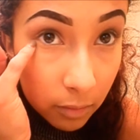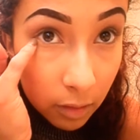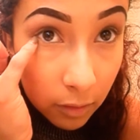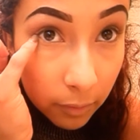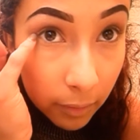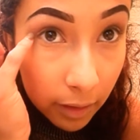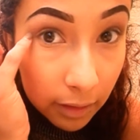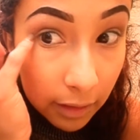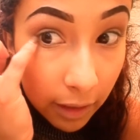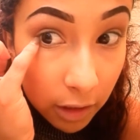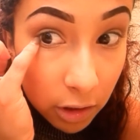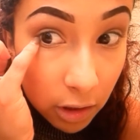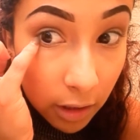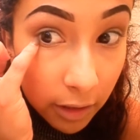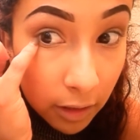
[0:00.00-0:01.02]
of my
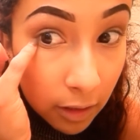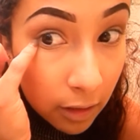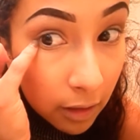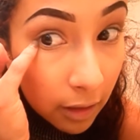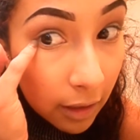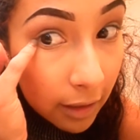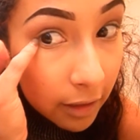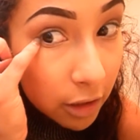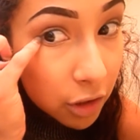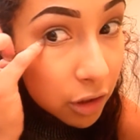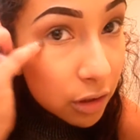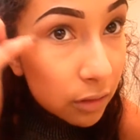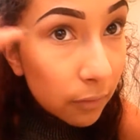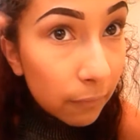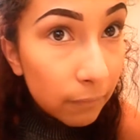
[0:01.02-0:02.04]
lash line and I
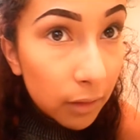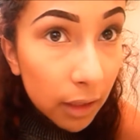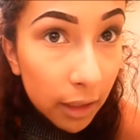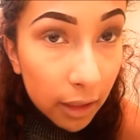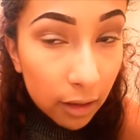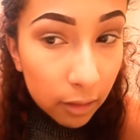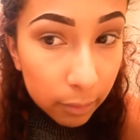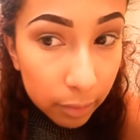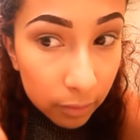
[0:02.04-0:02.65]
just flick it up.